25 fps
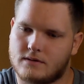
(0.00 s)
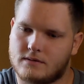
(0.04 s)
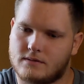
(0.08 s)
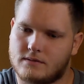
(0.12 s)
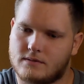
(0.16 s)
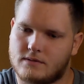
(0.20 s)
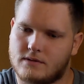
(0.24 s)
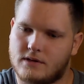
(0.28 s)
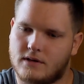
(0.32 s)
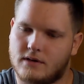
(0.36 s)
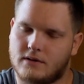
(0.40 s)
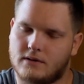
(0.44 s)

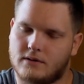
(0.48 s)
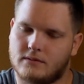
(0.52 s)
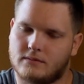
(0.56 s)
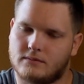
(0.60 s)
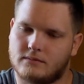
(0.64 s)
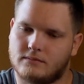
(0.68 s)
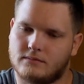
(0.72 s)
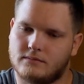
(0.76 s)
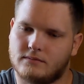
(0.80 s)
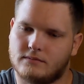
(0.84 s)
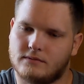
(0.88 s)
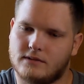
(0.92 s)
So
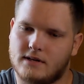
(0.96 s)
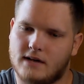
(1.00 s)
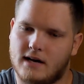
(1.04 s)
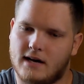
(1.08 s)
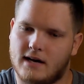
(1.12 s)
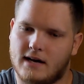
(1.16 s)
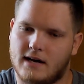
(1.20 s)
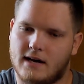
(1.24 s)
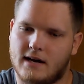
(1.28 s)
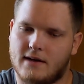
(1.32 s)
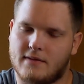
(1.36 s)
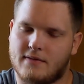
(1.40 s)

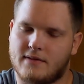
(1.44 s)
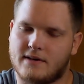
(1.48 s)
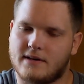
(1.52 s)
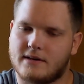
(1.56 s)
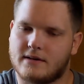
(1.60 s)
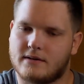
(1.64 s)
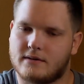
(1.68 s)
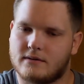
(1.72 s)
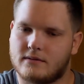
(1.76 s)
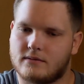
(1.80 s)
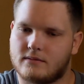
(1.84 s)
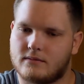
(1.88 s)
I think
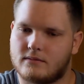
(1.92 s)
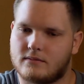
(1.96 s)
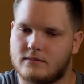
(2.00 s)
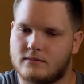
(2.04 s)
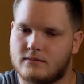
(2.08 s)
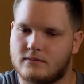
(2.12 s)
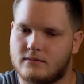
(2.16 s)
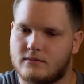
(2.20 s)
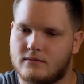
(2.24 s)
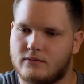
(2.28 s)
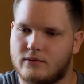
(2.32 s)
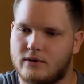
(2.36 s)

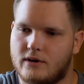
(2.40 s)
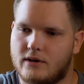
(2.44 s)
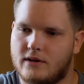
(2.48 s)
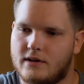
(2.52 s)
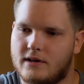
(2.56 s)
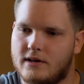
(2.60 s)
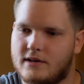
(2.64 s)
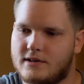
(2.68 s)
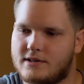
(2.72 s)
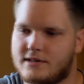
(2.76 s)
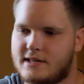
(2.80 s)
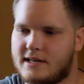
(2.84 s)
where
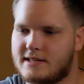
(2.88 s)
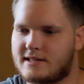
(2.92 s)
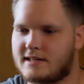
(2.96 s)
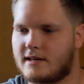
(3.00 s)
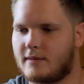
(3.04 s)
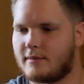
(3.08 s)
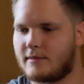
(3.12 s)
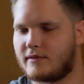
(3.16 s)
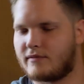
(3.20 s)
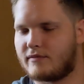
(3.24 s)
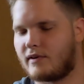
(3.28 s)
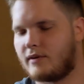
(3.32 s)
the other side's
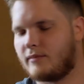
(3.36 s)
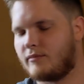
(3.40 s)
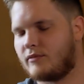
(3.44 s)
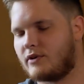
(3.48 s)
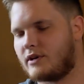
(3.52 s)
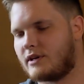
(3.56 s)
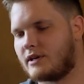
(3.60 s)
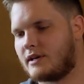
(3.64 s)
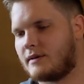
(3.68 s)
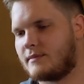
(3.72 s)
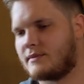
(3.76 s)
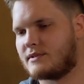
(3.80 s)
coming from when
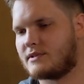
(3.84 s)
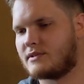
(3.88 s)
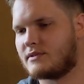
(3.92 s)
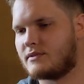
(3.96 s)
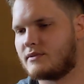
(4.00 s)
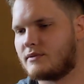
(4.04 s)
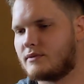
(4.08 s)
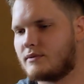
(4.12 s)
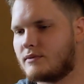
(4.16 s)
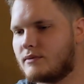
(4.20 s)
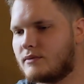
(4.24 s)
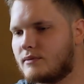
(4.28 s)
it comes
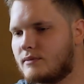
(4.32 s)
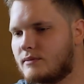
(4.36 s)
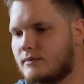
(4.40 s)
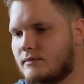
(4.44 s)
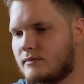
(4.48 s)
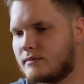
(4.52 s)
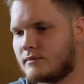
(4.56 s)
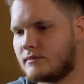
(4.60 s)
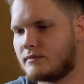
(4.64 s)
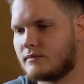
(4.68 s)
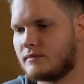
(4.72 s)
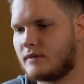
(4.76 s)
to,
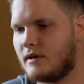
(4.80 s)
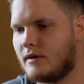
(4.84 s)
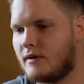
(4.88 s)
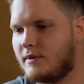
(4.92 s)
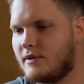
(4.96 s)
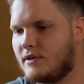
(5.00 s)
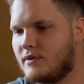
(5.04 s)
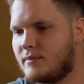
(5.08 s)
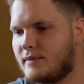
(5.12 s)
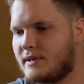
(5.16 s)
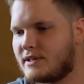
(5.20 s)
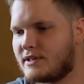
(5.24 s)
I
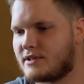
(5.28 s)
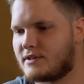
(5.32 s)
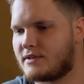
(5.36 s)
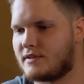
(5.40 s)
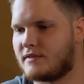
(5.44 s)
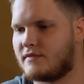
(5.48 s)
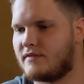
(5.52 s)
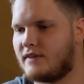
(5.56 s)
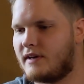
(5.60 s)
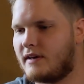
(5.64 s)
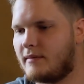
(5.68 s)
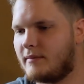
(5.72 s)
mean, you mentioned the
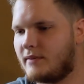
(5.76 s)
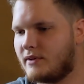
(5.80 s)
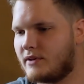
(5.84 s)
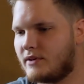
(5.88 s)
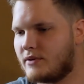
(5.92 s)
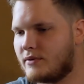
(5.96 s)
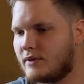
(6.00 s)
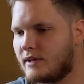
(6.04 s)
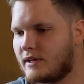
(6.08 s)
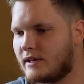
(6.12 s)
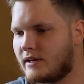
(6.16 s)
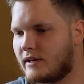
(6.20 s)
family
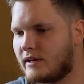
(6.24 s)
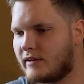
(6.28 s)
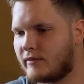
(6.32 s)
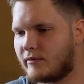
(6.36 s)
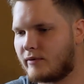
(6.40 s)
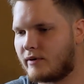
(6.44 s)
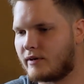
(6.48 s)
unit and